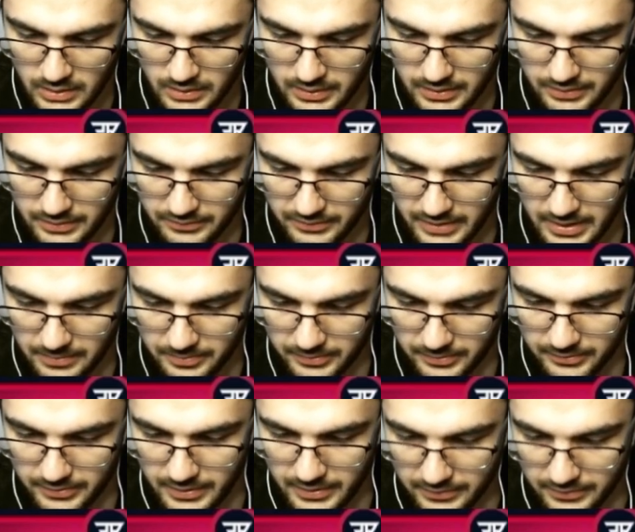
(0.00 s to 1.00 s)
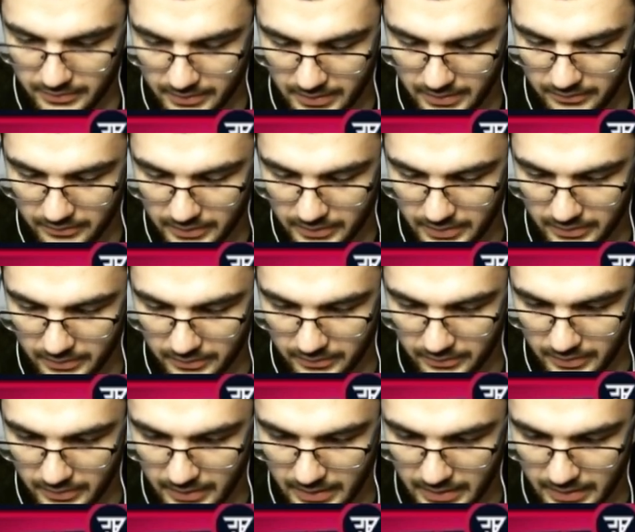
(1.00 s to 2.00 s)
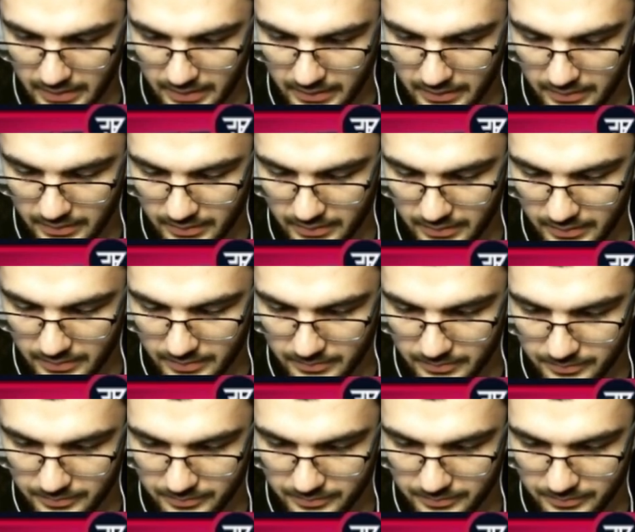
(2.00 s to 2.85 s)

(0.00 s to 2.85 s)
And Zappy stays alive, kills that. I